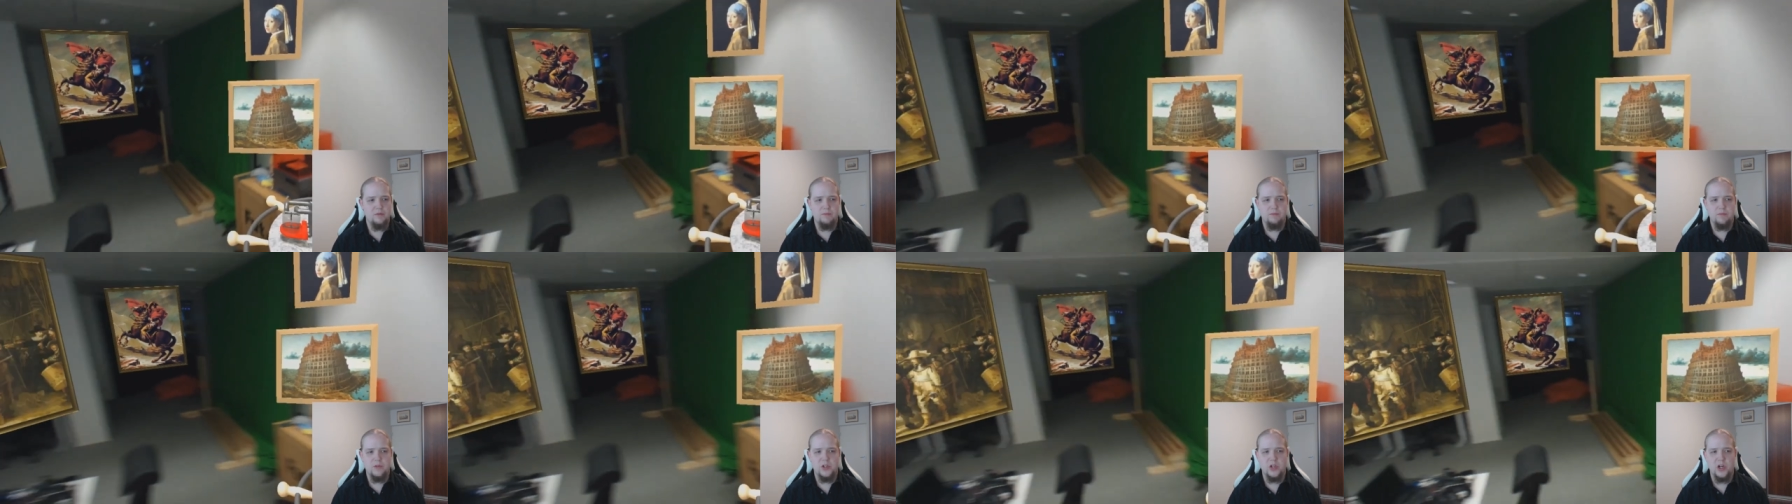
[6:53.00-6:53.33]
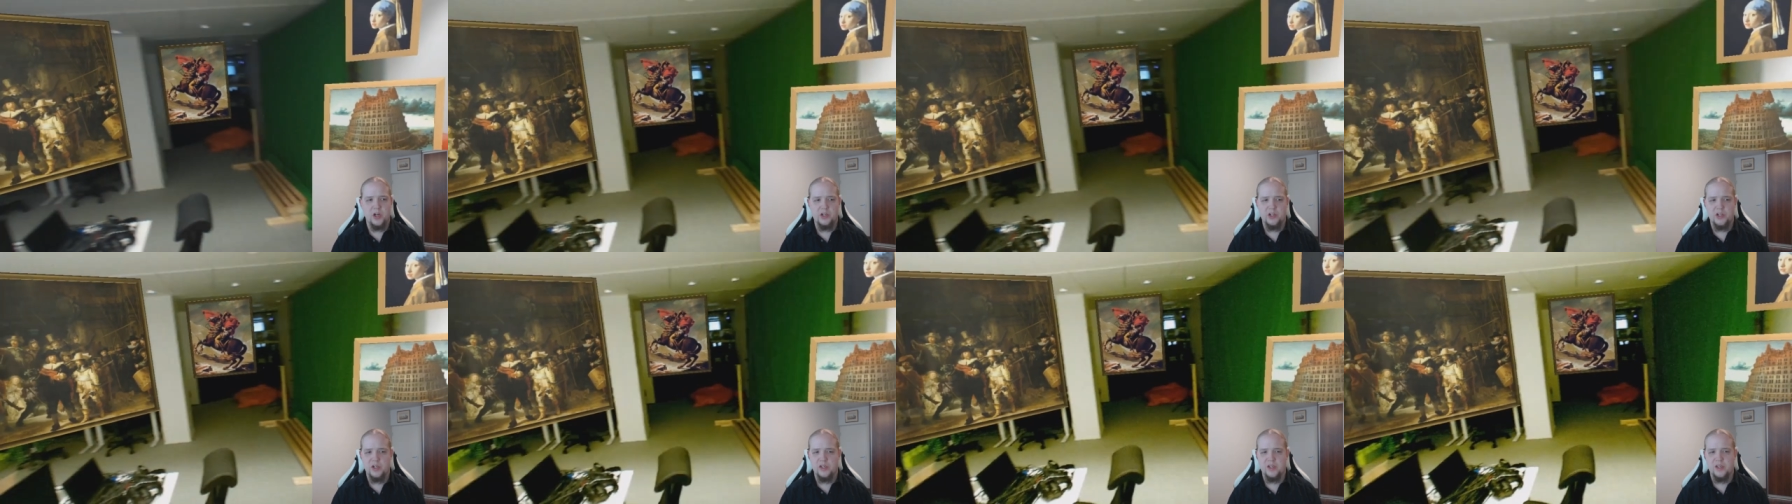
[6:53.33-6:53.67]

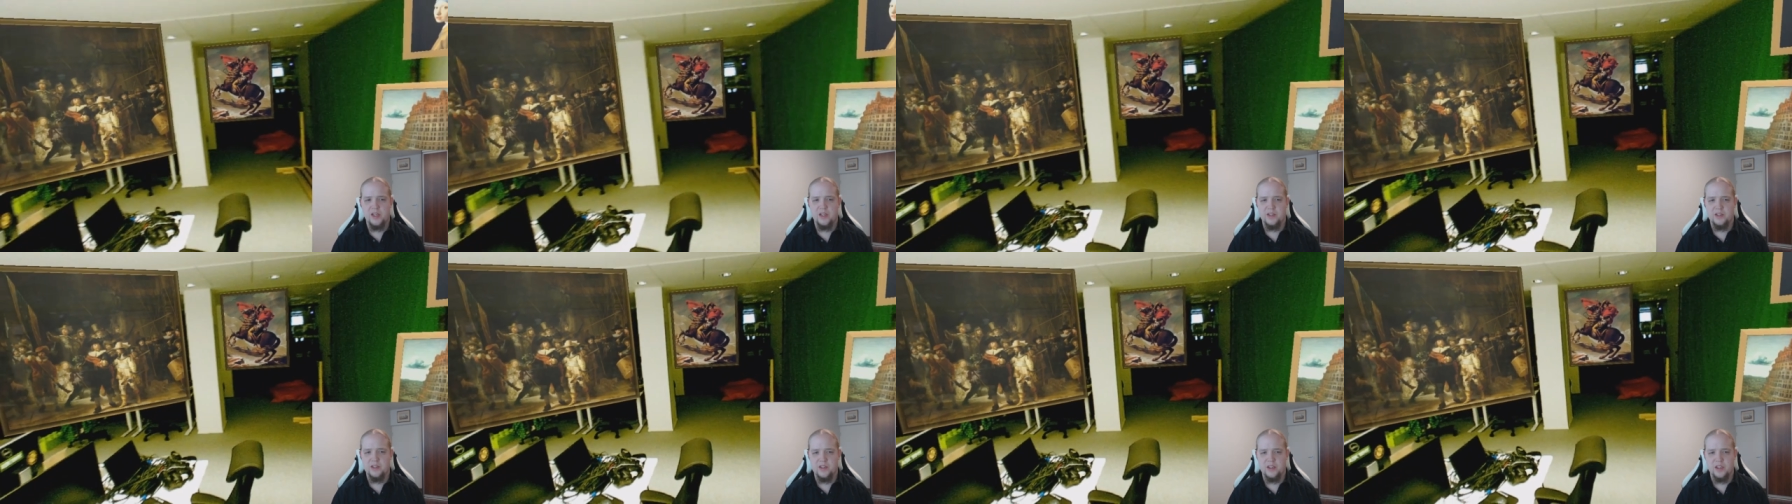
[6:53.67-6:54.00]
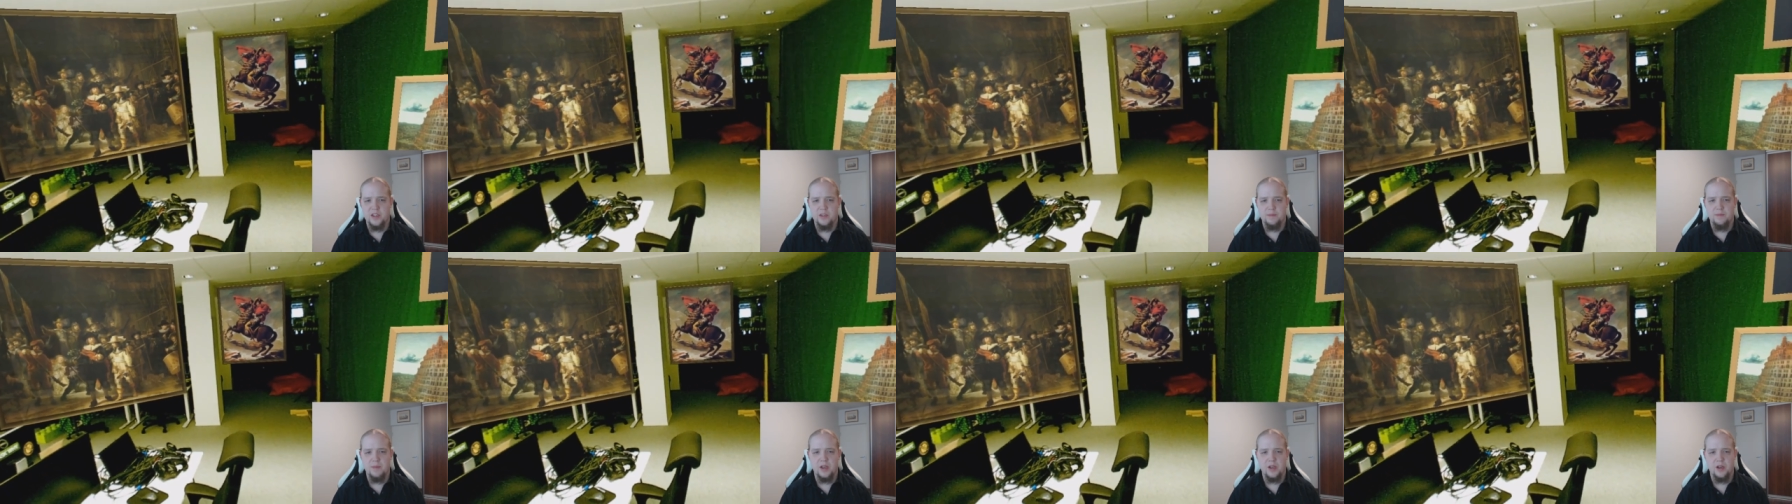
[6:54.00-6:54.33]
judging
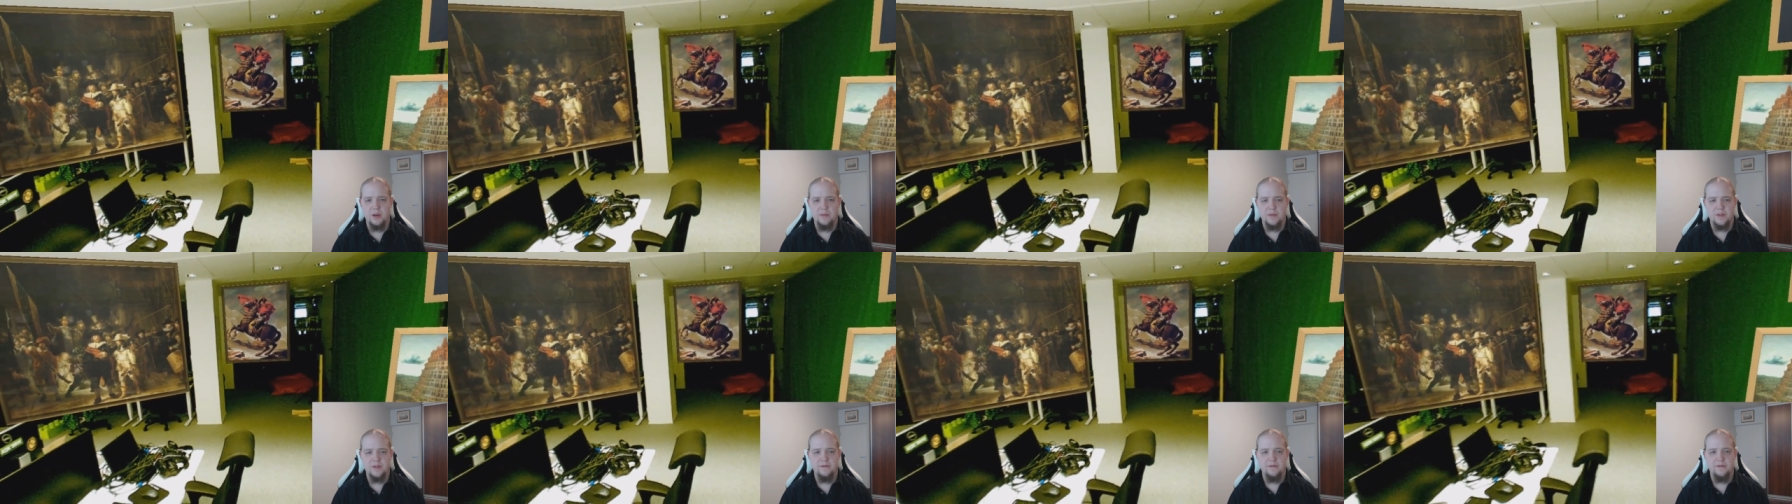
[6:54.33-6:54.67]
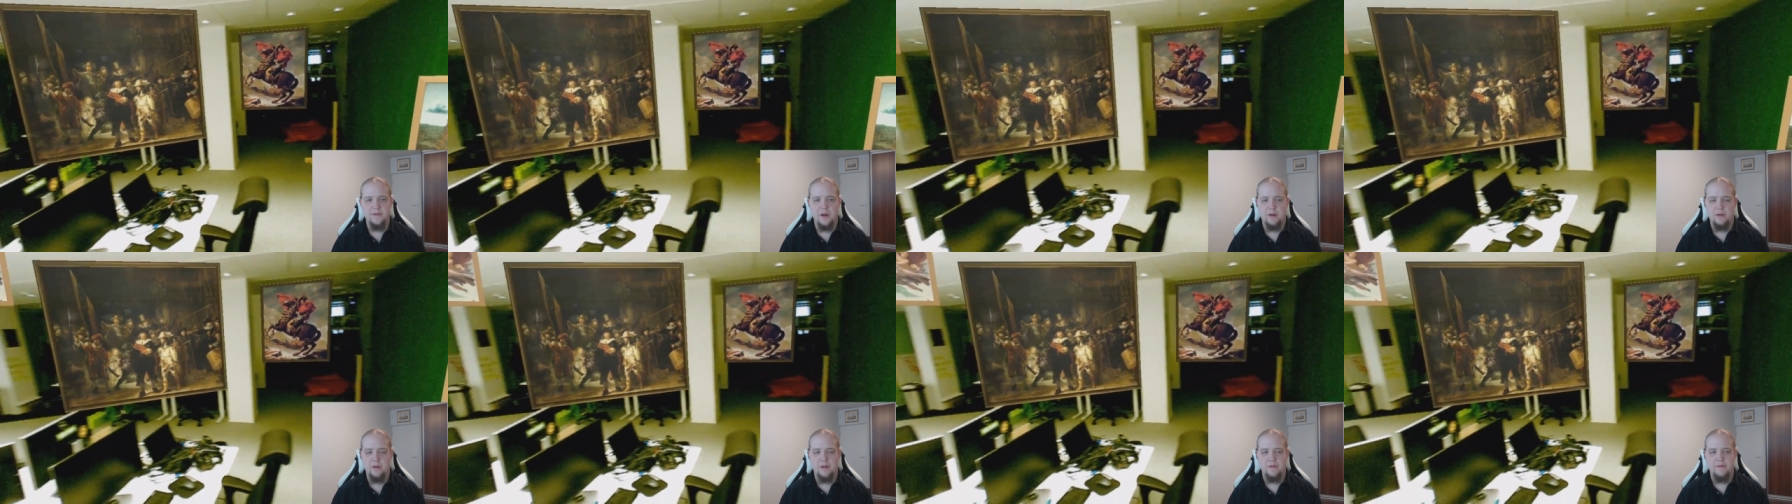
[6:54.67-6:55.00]
distance becomes
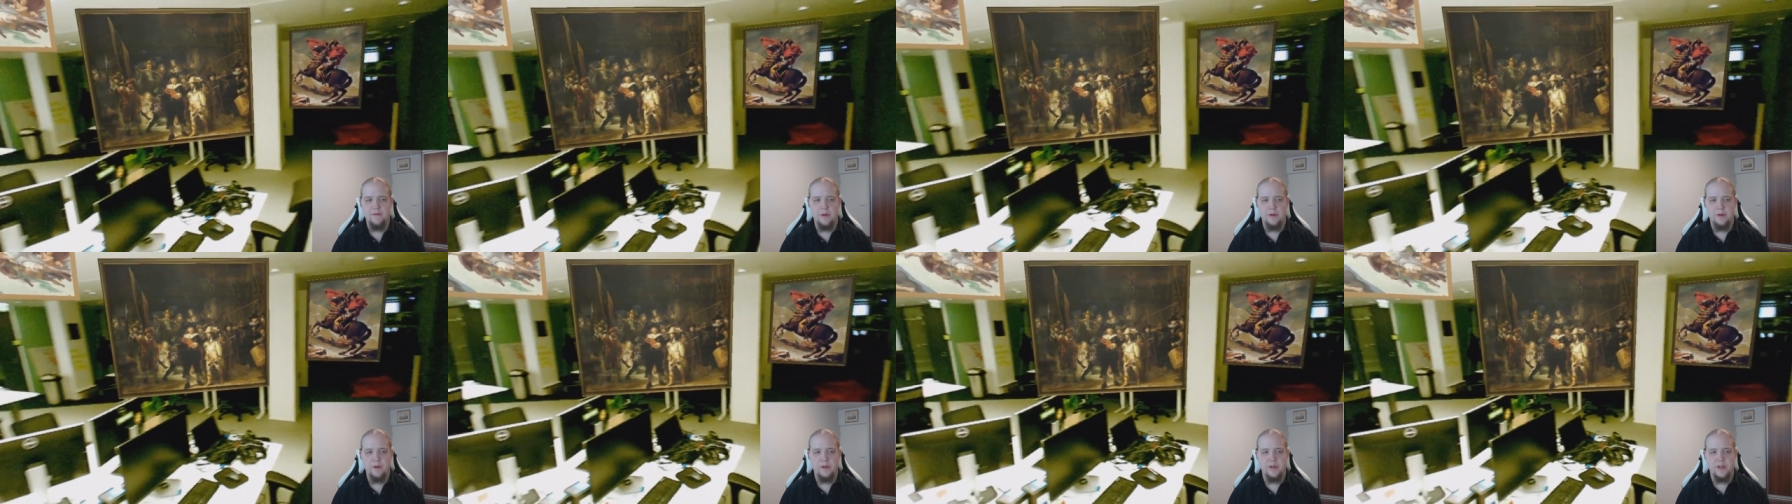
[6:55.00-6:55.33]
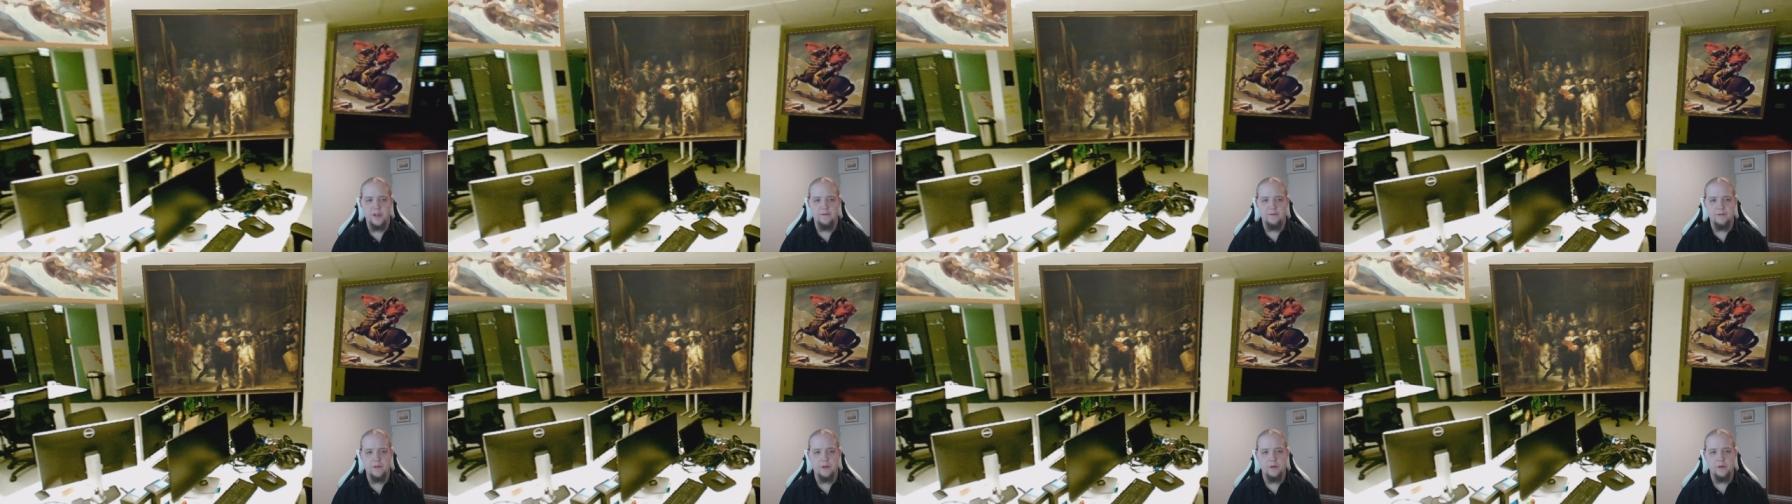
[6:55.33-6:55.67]
very, very
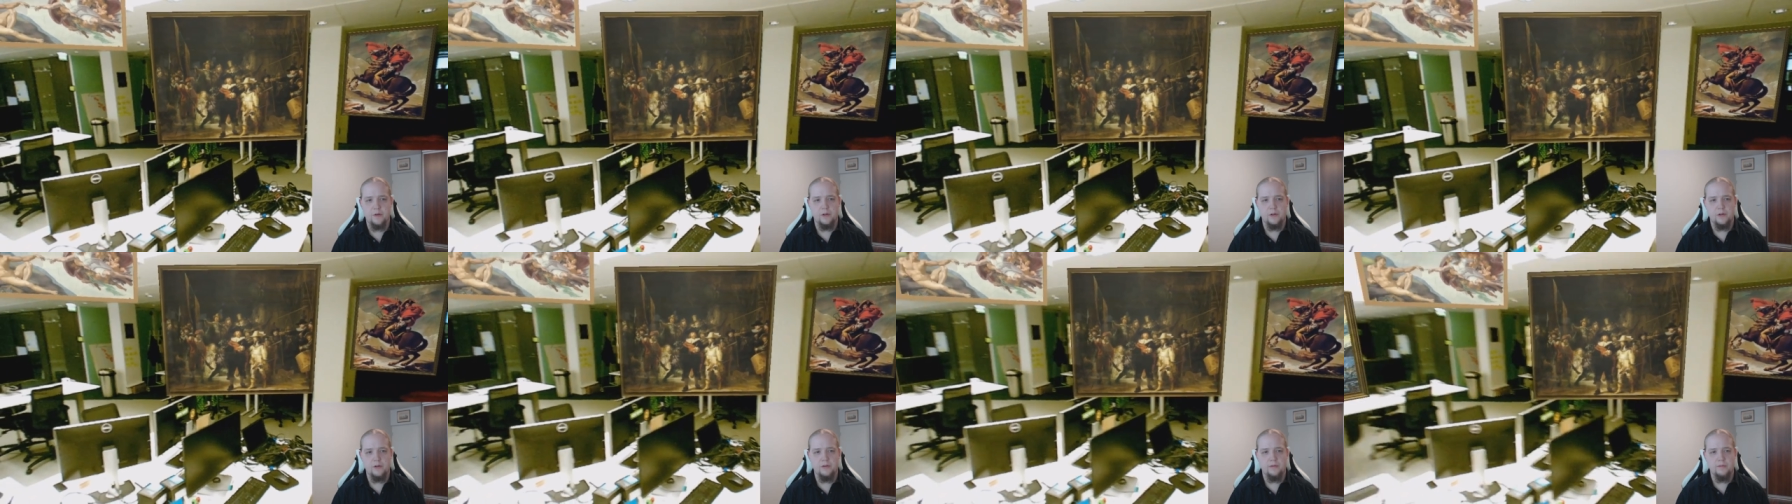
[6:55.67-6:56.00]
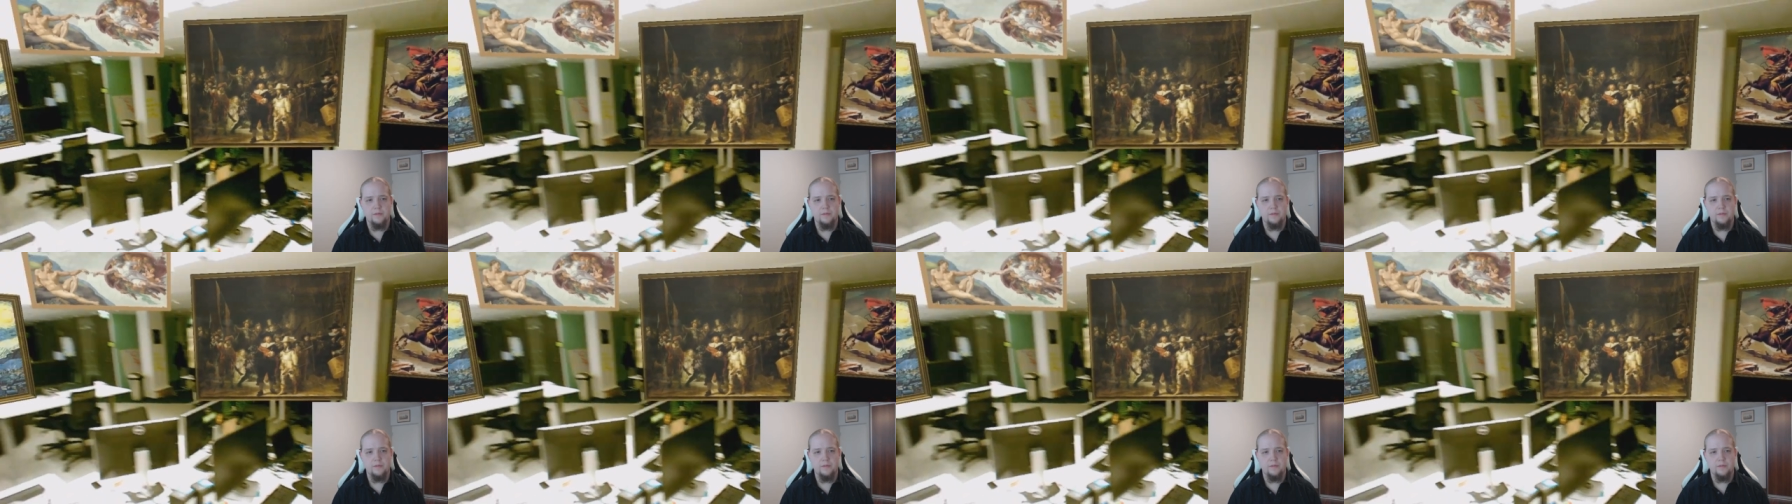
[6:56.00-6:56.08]
difficult.